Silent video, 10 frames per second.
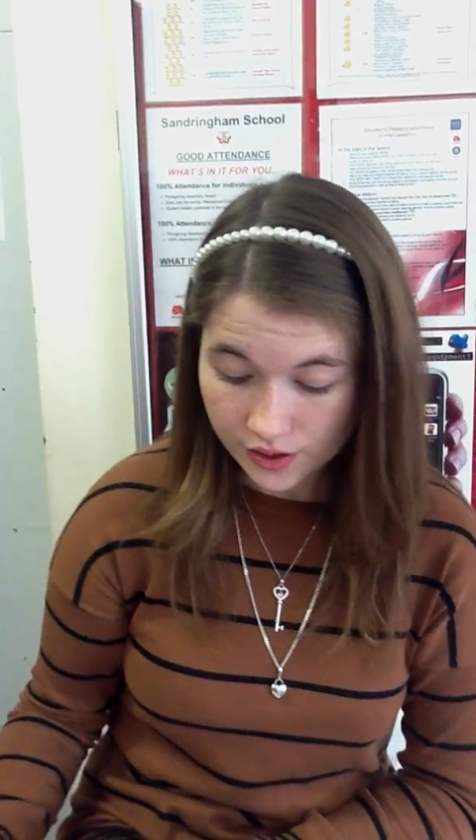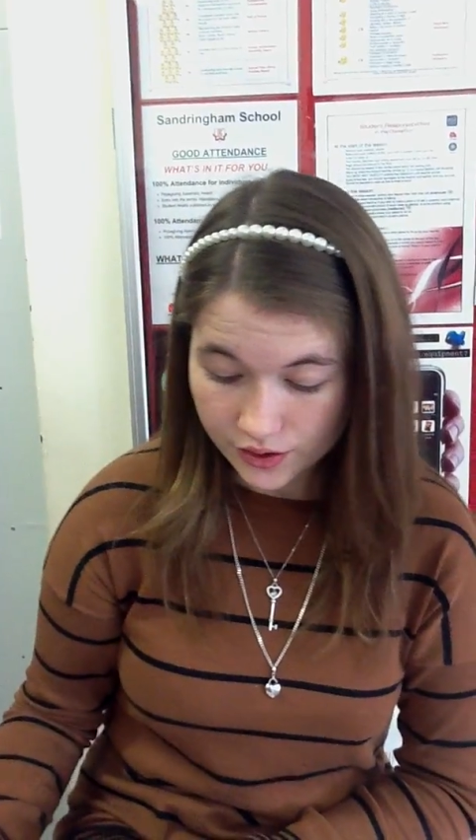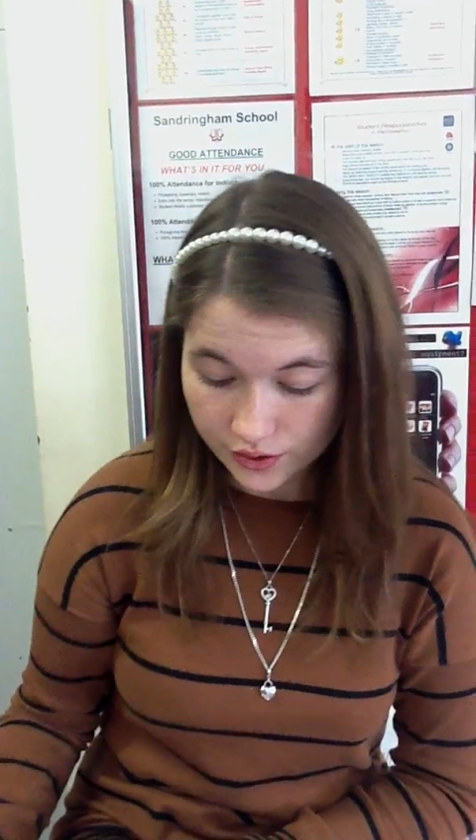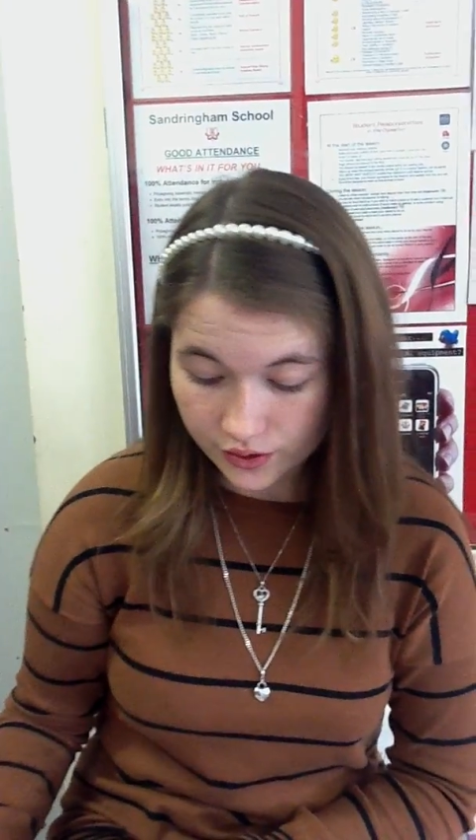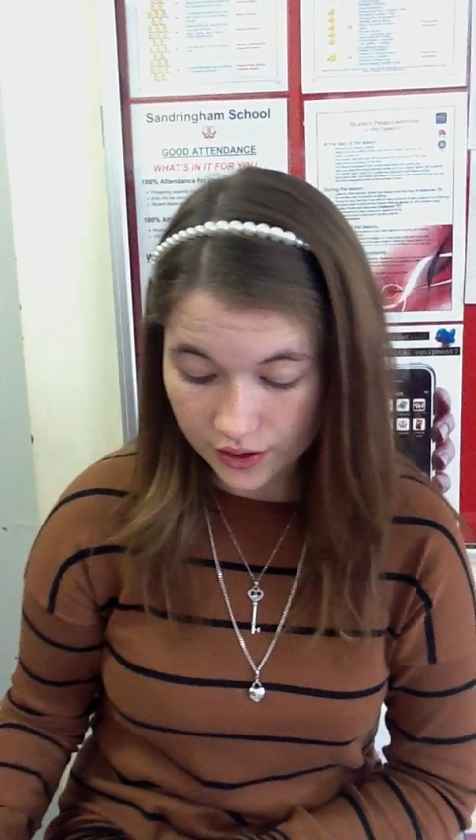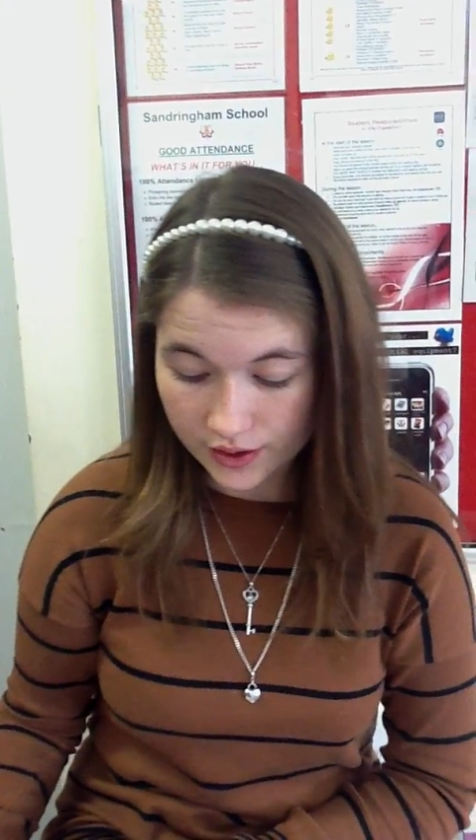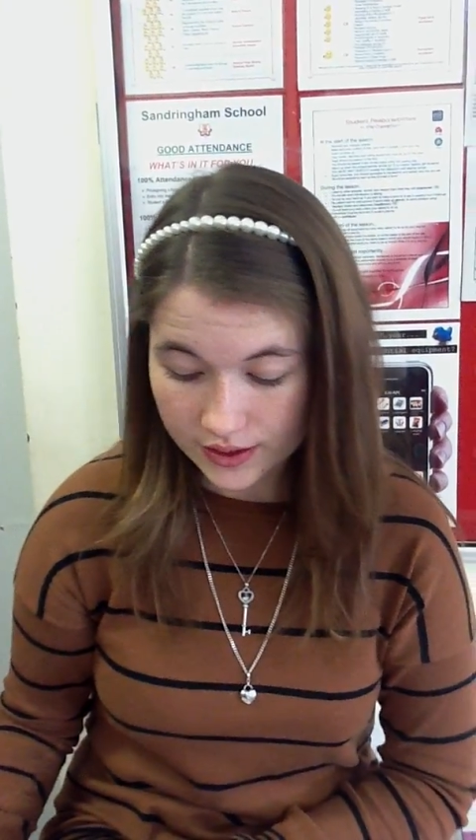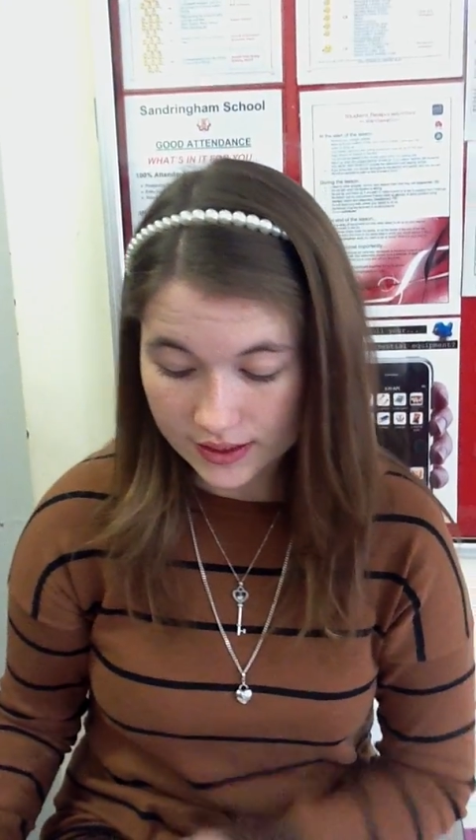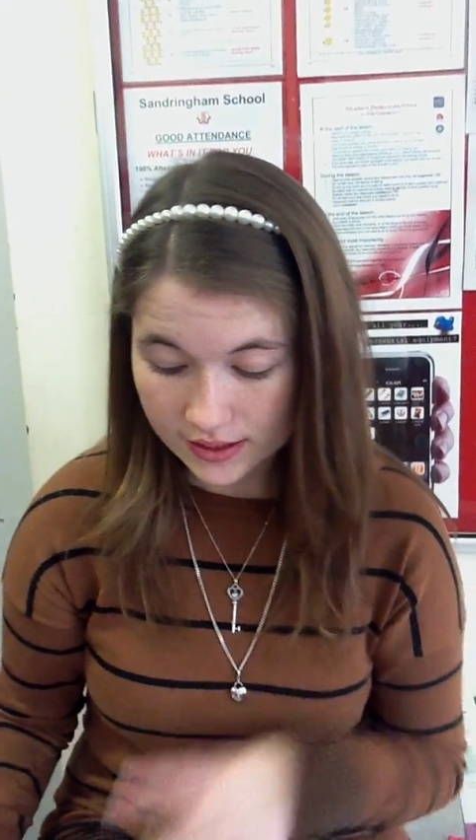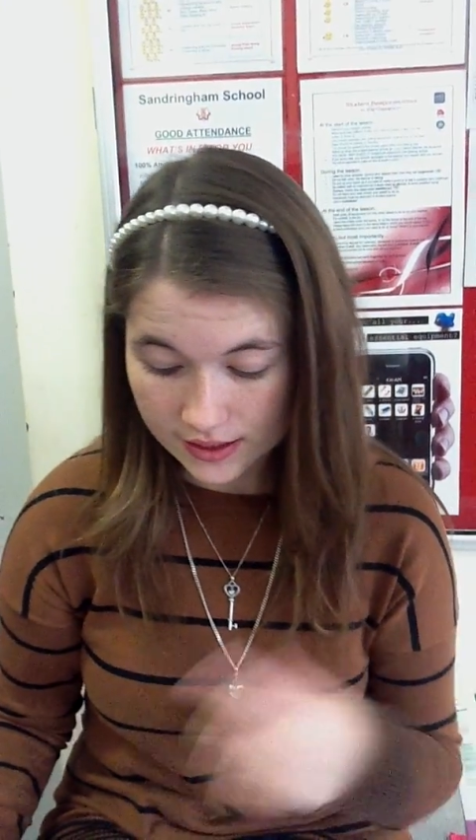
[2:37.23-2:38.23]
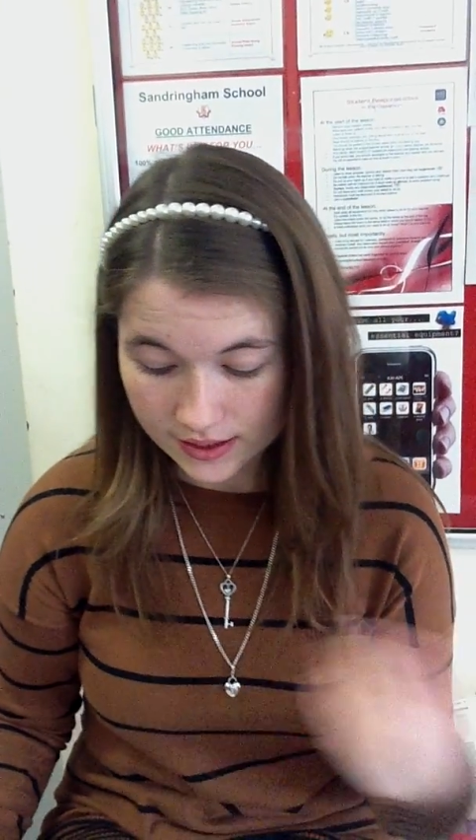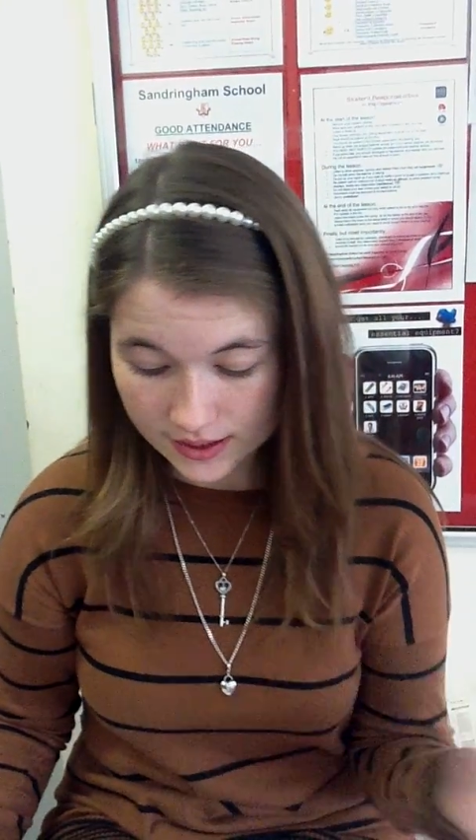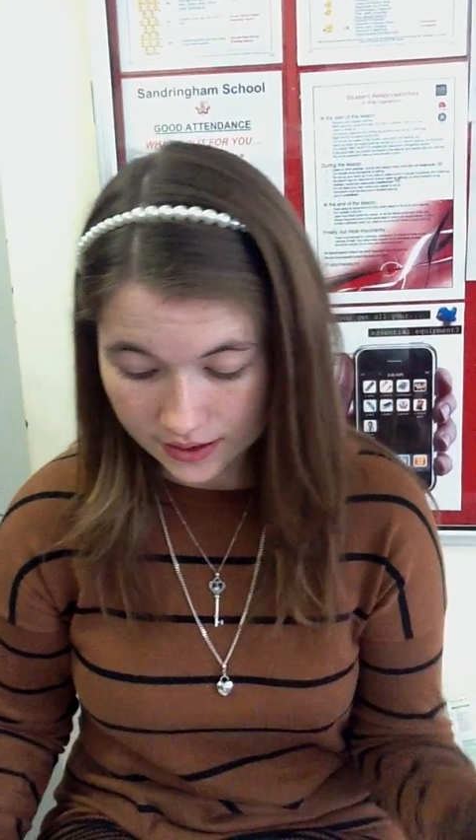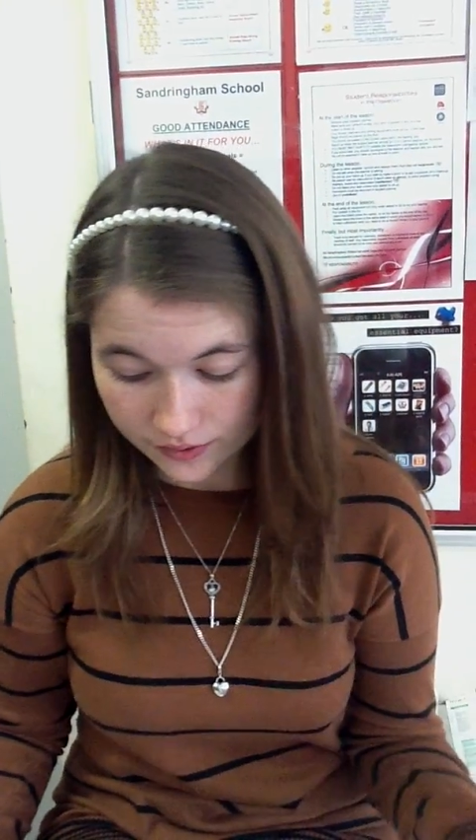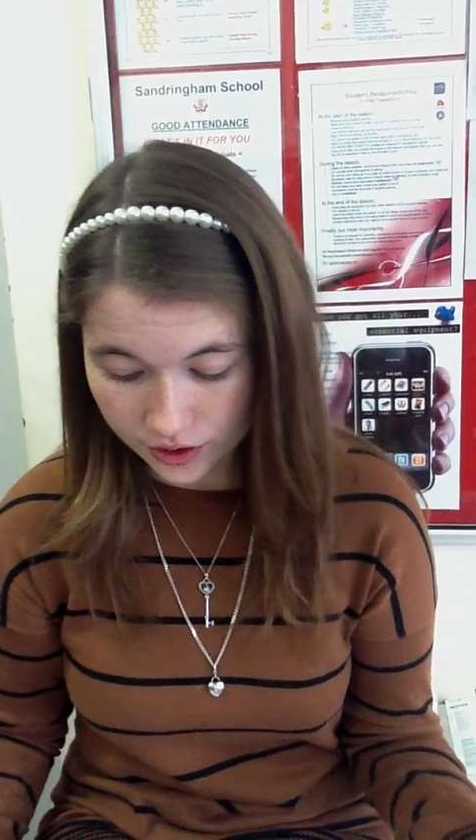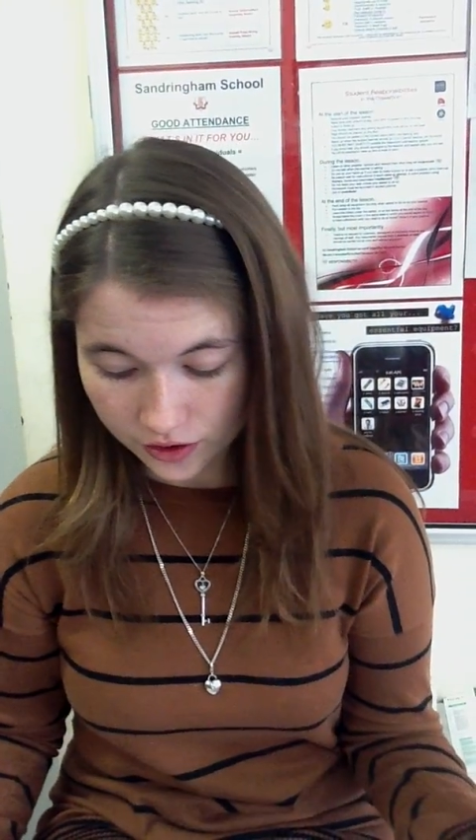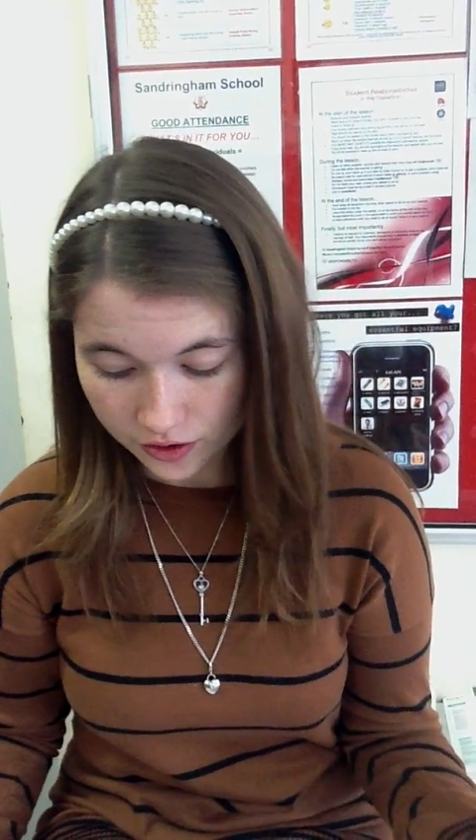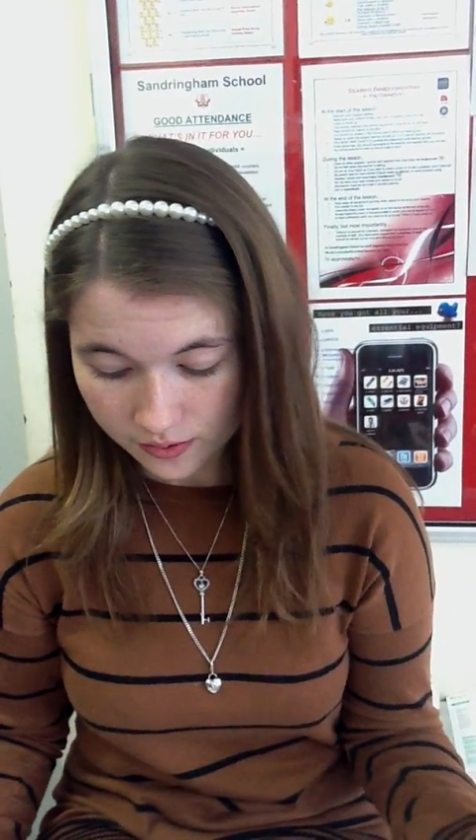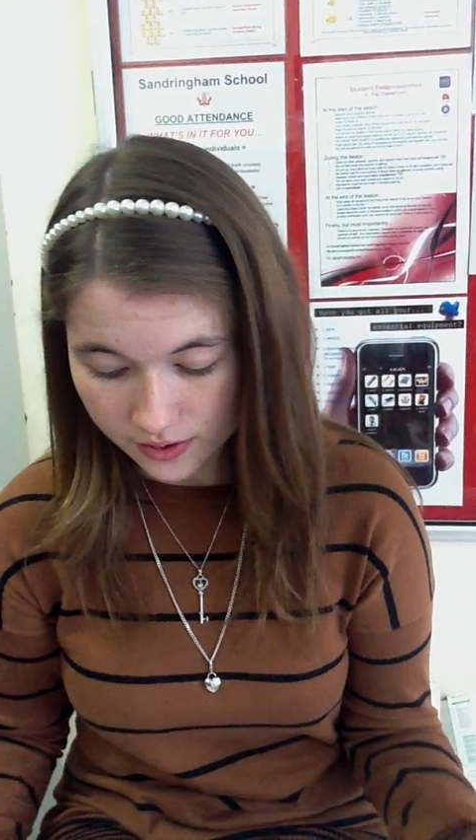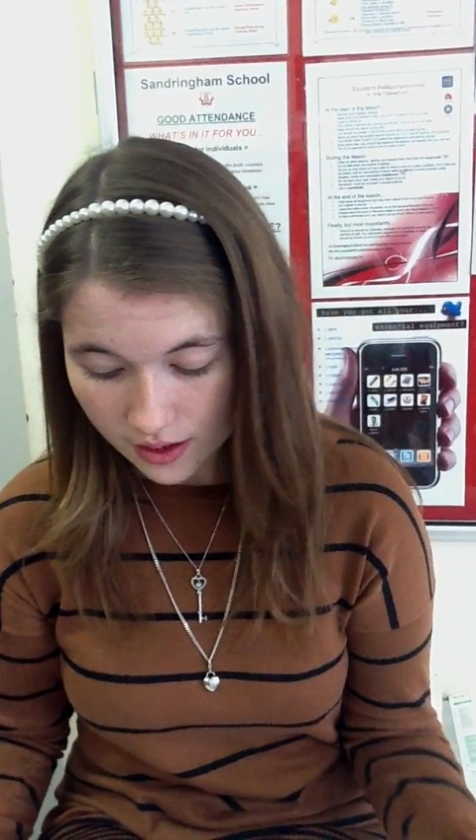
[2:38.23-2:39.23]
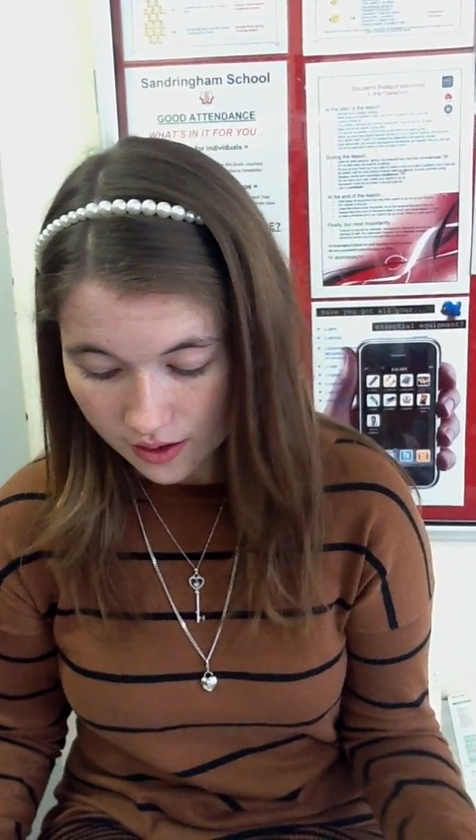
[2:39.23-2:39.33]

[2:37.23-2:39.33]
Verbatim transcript: sucrose into the sieve tubes.